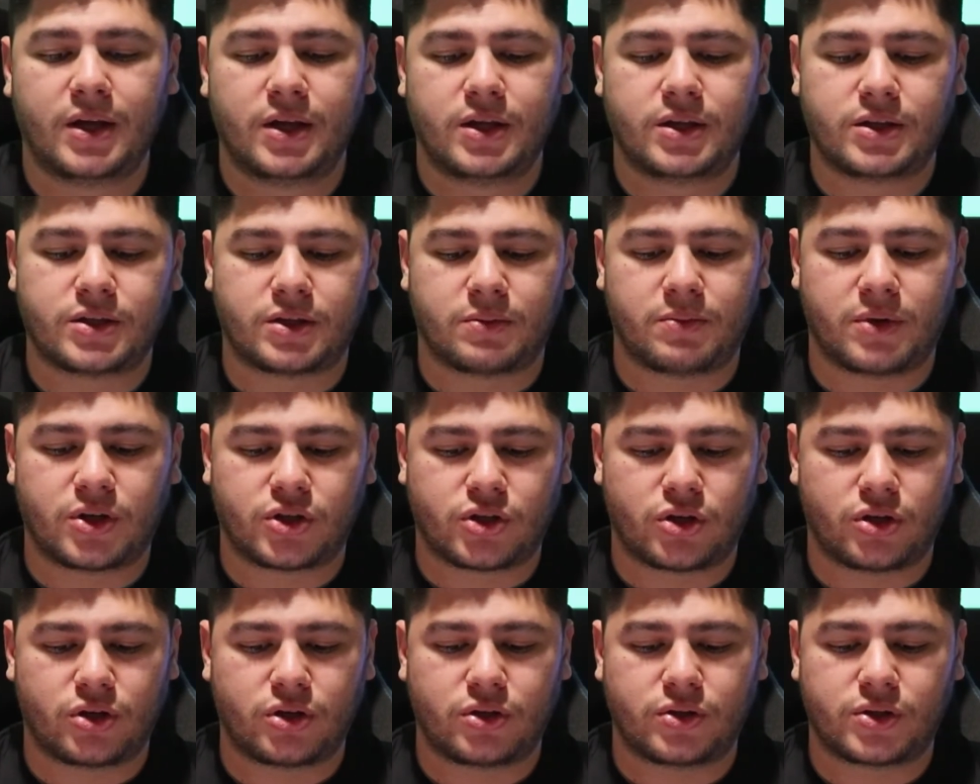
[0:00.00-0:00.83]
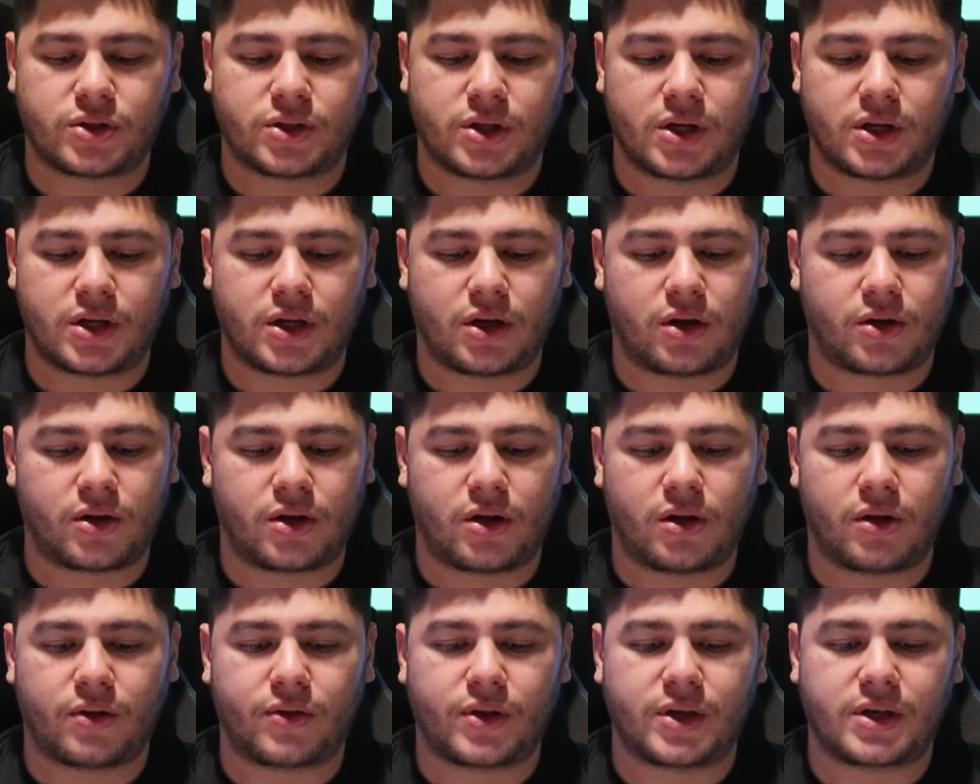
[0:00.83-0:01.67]
So make sure you study on
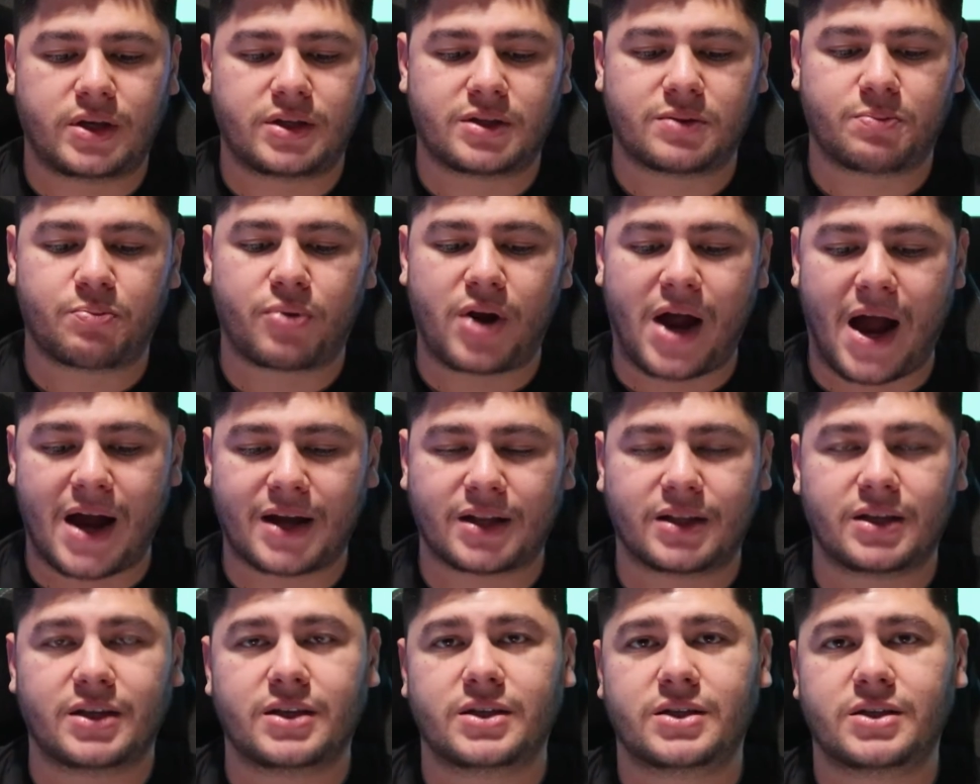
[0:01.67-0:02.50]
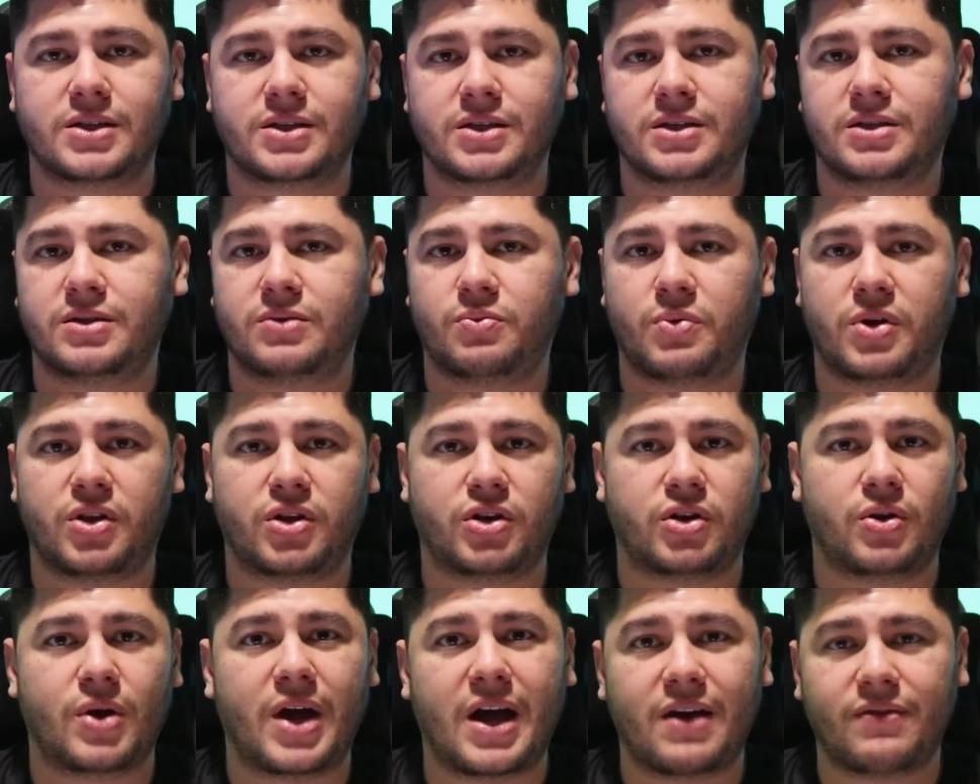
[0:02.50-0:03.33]
all of these, practice, whether
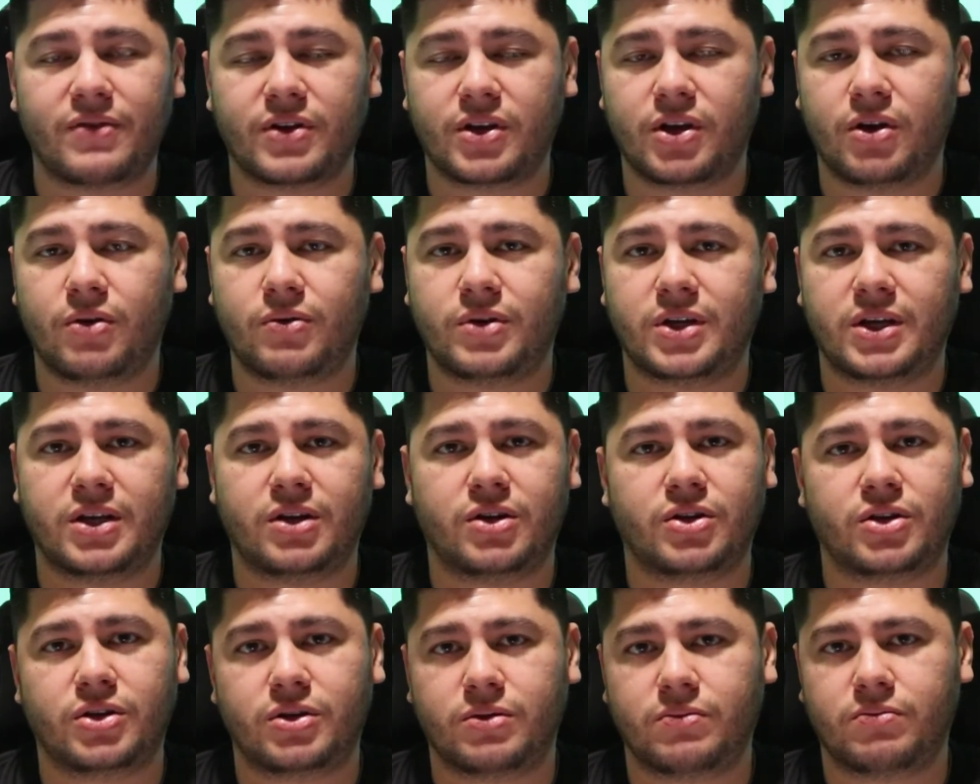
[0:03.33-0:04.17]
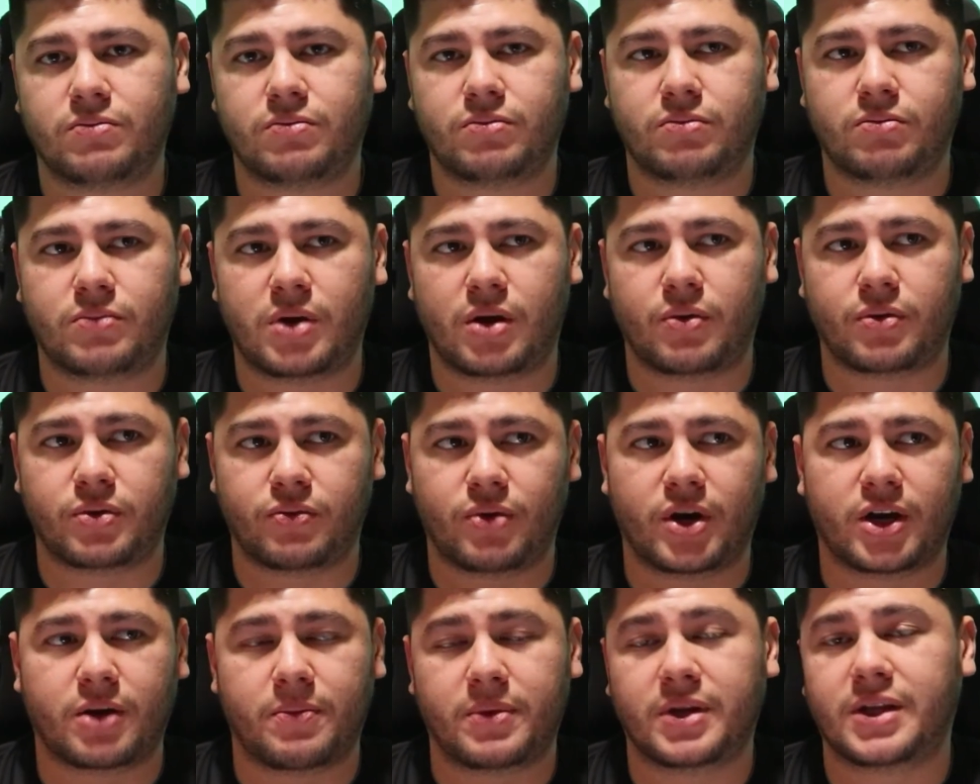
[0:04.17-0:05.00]
you have a Goni, I would
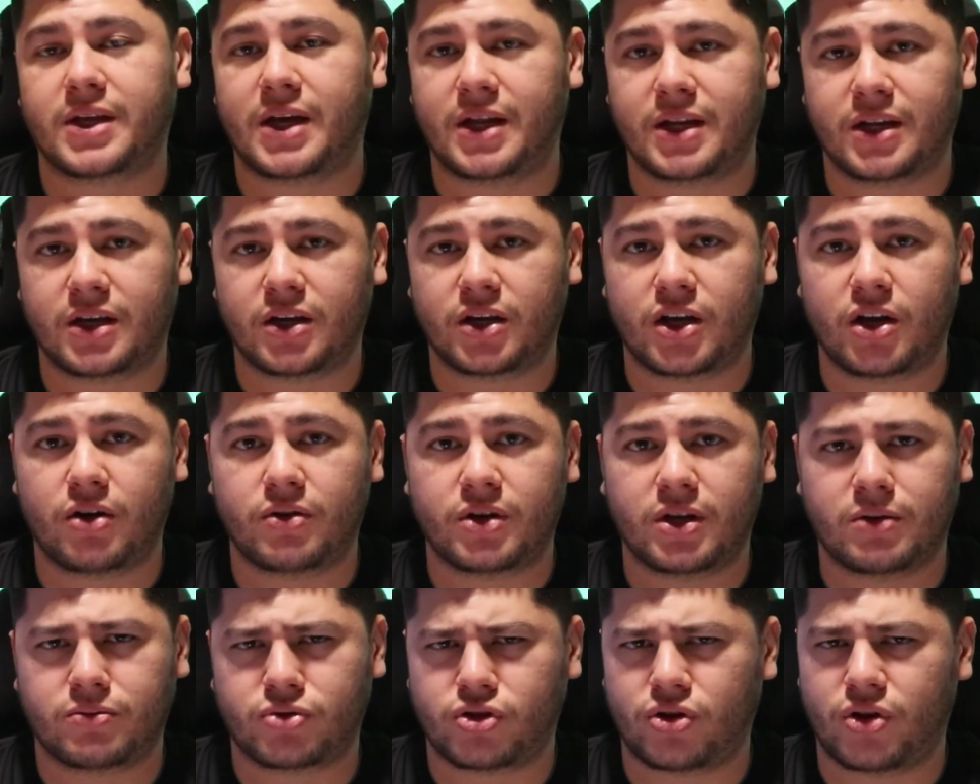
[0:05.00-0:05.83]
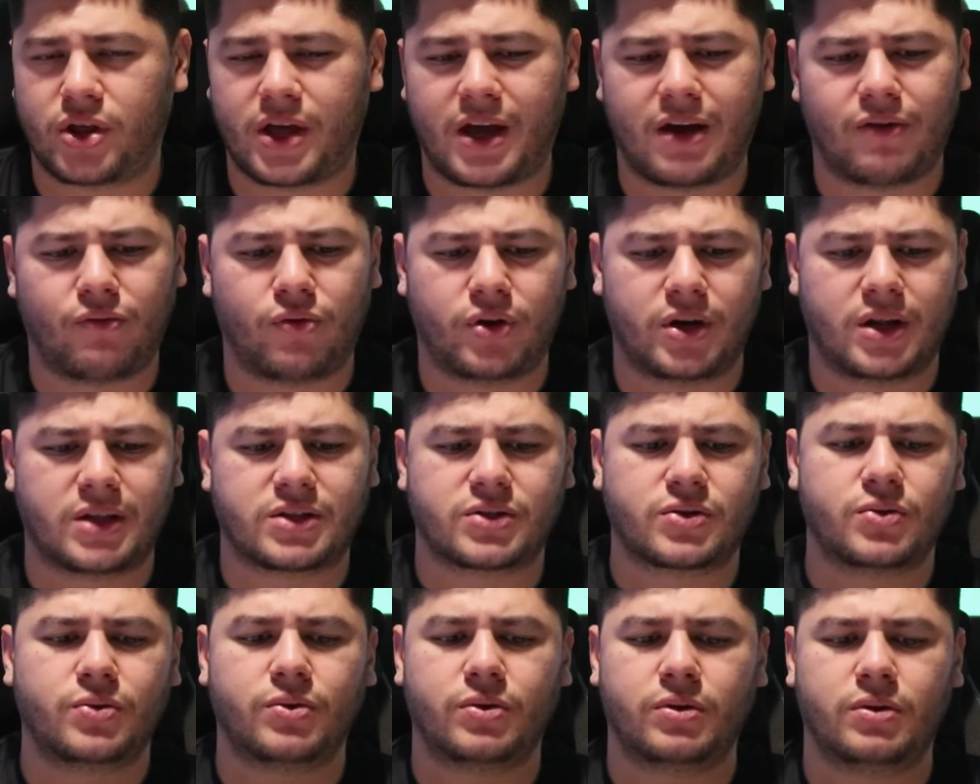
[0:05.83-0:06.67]
recommend getting a Goni. I'm sure they have one at
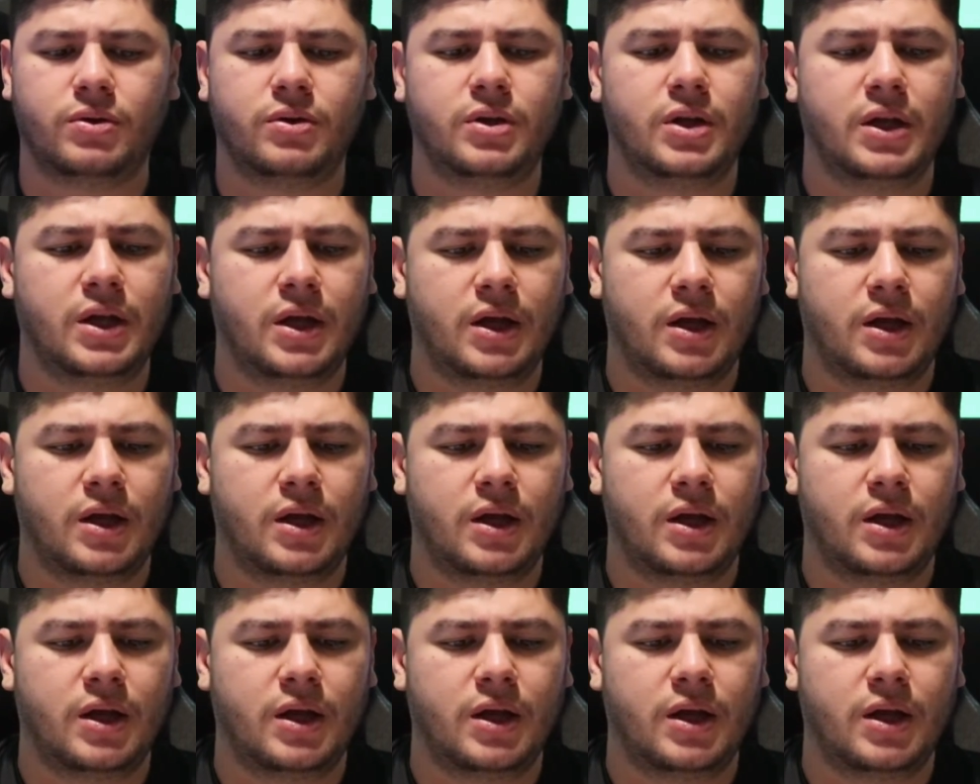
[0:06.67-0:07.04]
school.